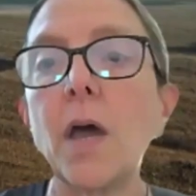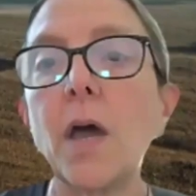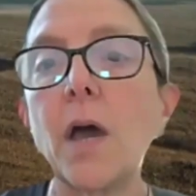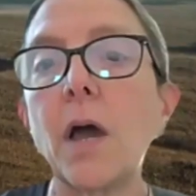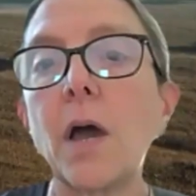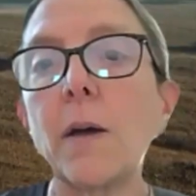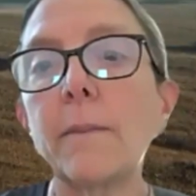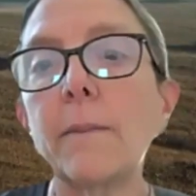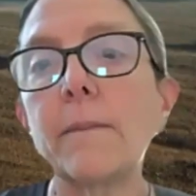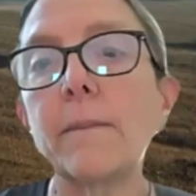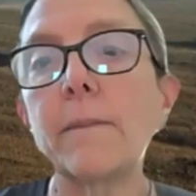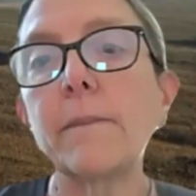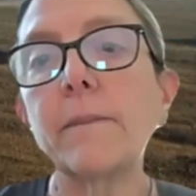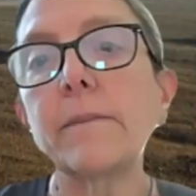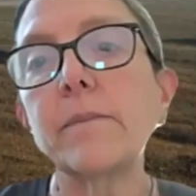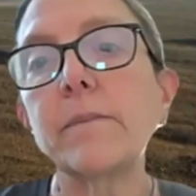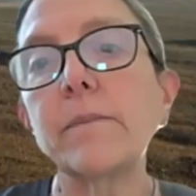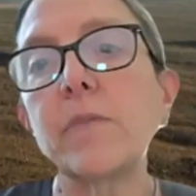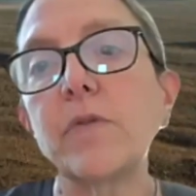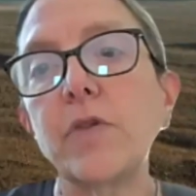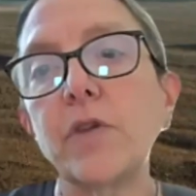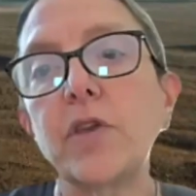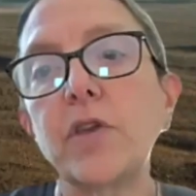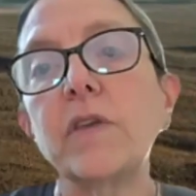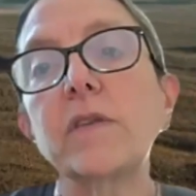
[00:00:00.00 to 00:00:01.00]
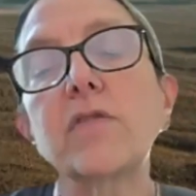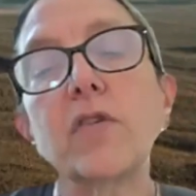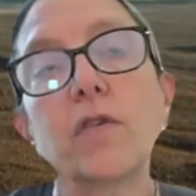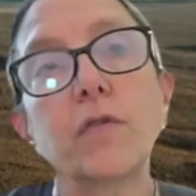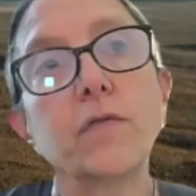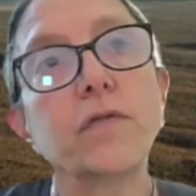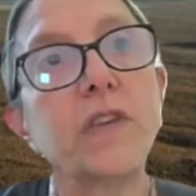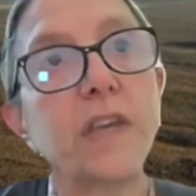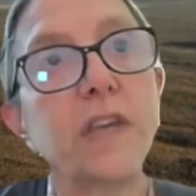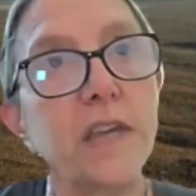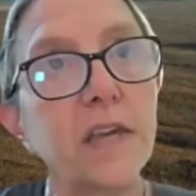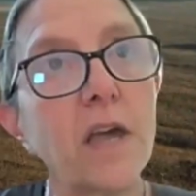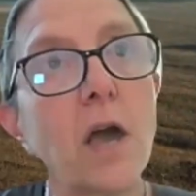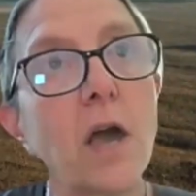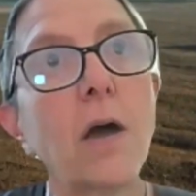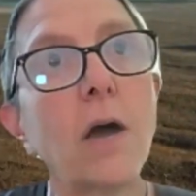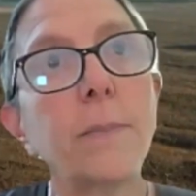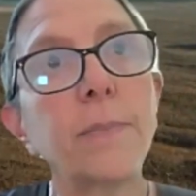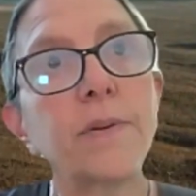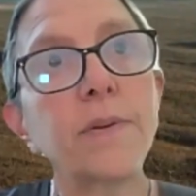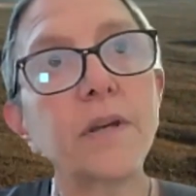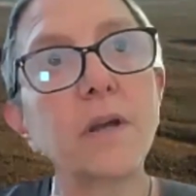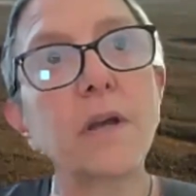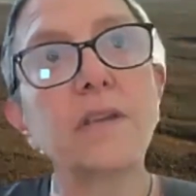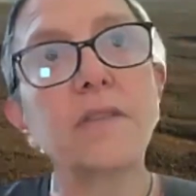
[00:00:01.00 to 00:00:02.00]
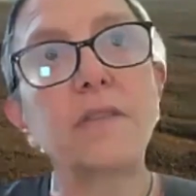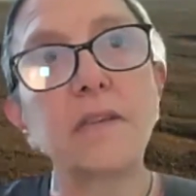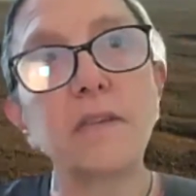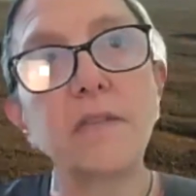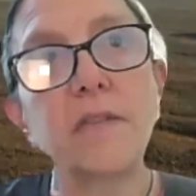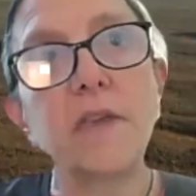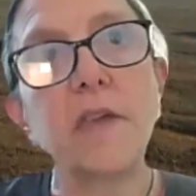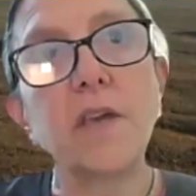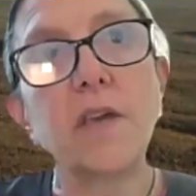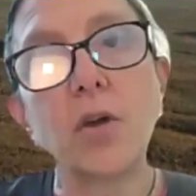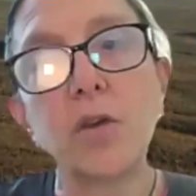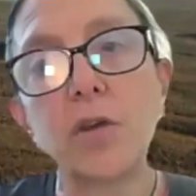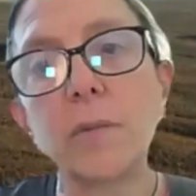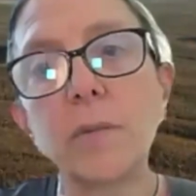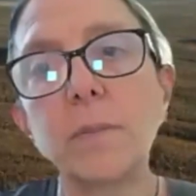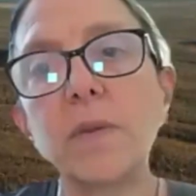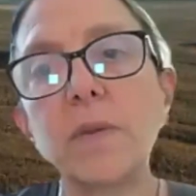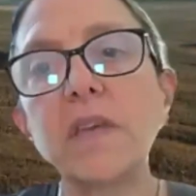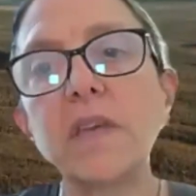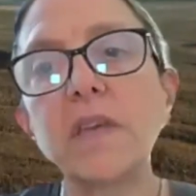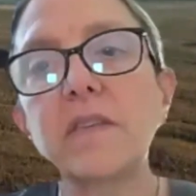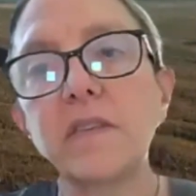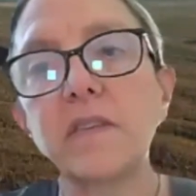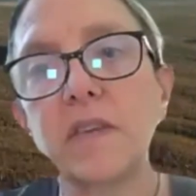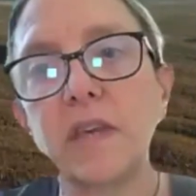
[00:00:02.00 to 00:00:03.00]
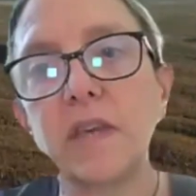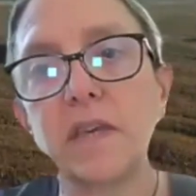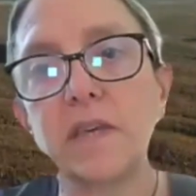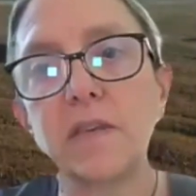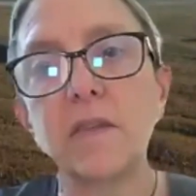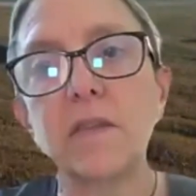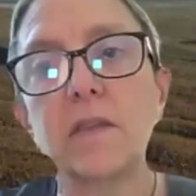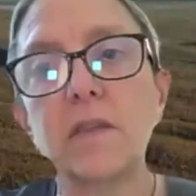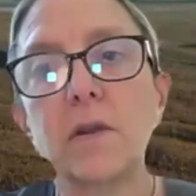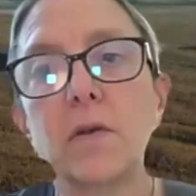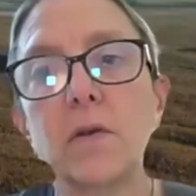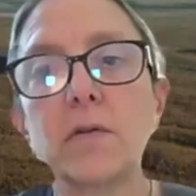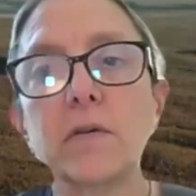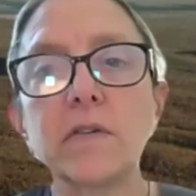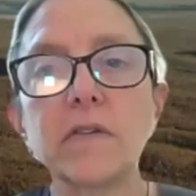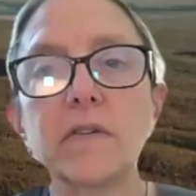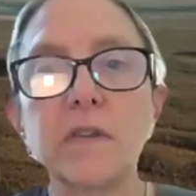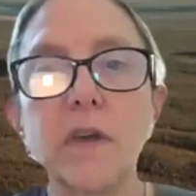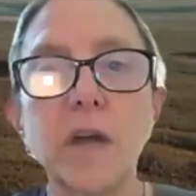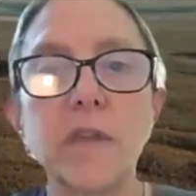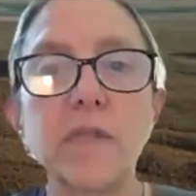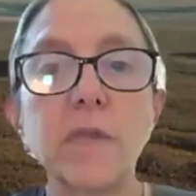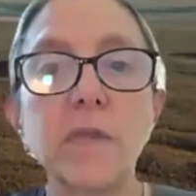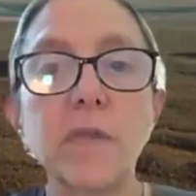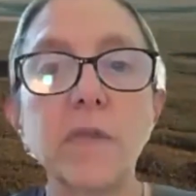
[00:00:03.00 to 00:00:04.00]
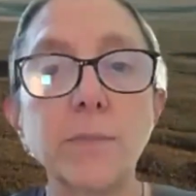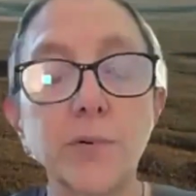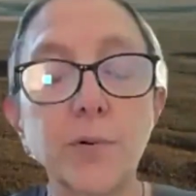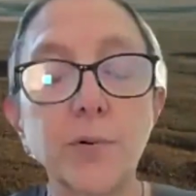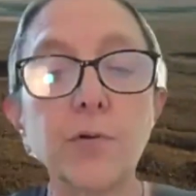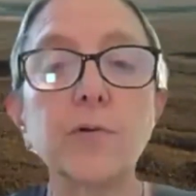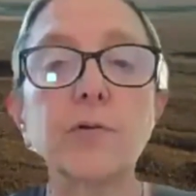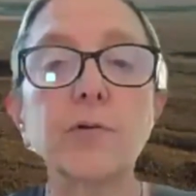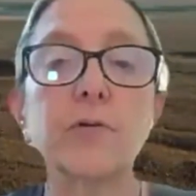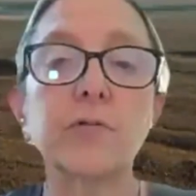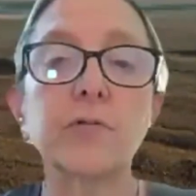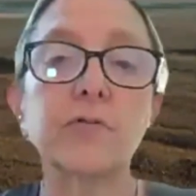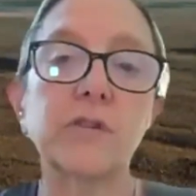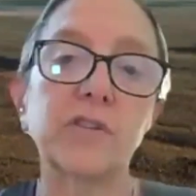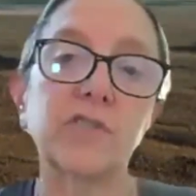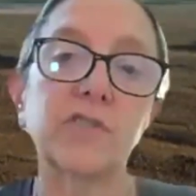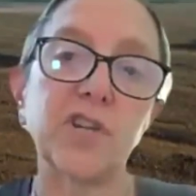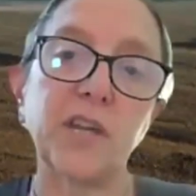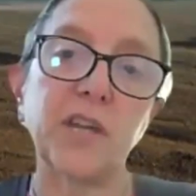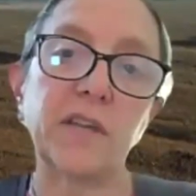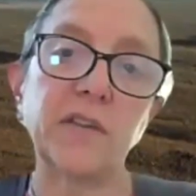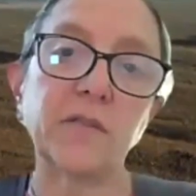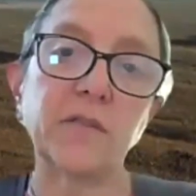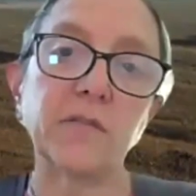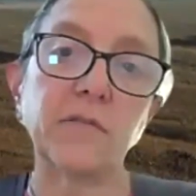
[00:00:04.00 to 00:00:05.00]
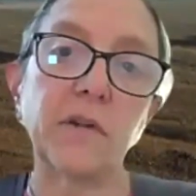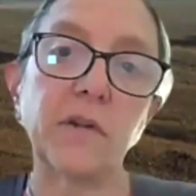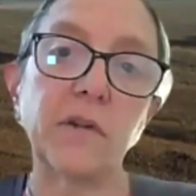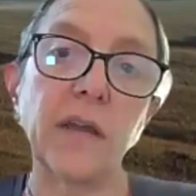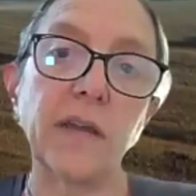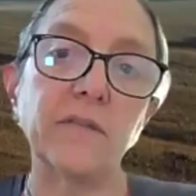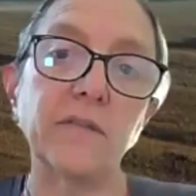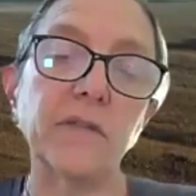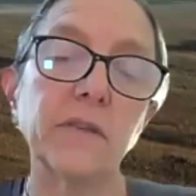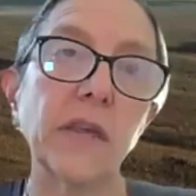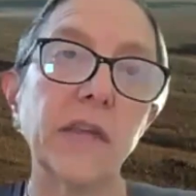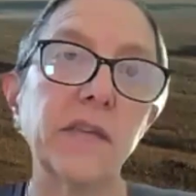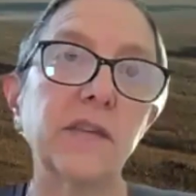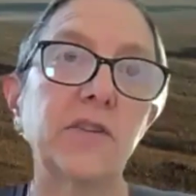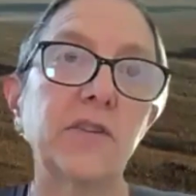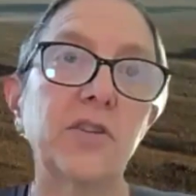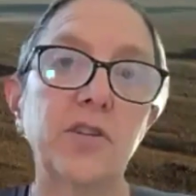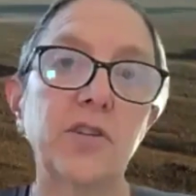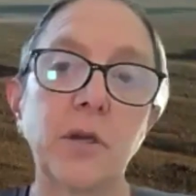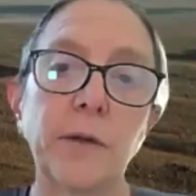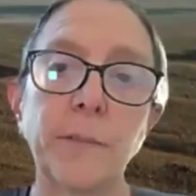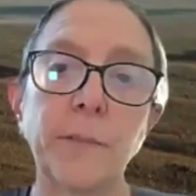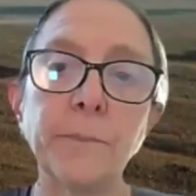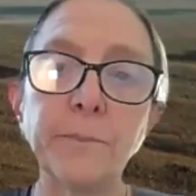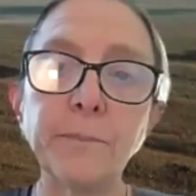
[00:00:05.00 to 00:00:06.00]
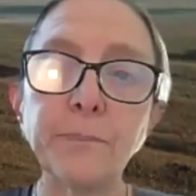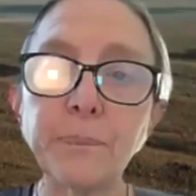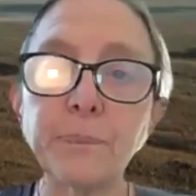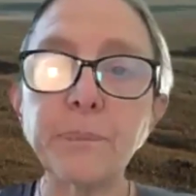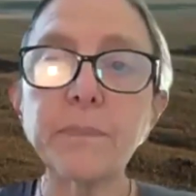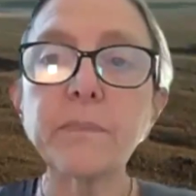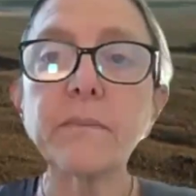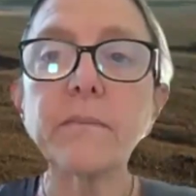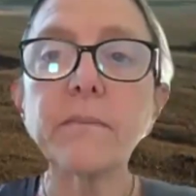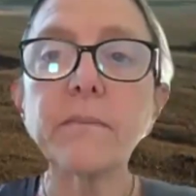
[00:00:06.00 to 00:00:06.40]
the sort of decarbonising the economy sits alongside the broader agenda around nature.